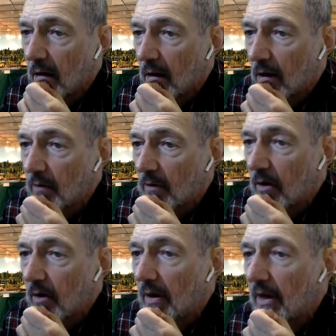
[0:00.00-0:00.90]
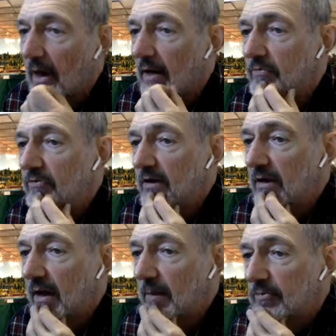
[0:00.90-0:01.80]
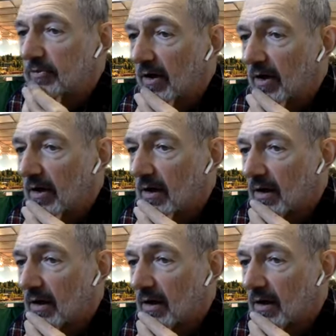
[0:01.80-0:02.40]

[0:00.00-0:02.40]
Oh no, I see. I'm sorry.